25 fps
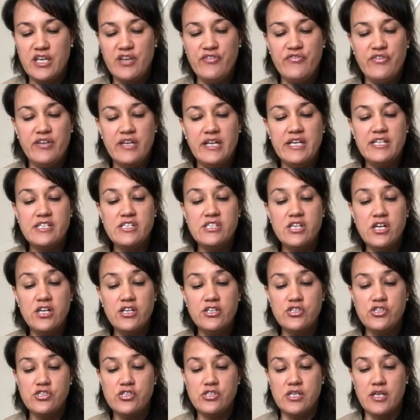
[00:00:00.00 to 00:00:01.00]
if it had
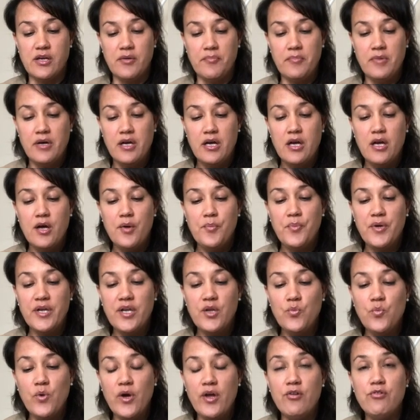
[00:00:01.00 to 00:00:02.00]
touched him, but
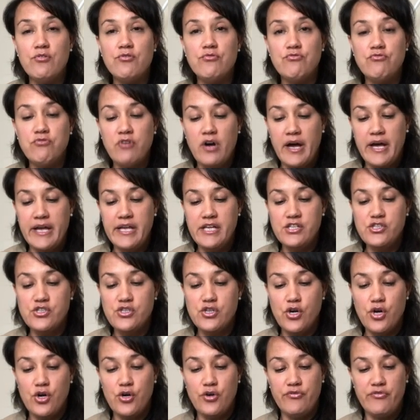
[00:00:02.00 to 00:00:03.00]
it went right
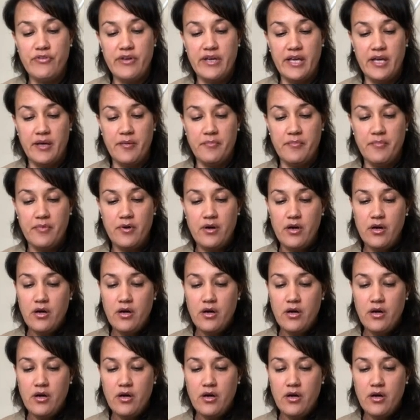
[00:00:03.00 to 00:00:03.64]
over him.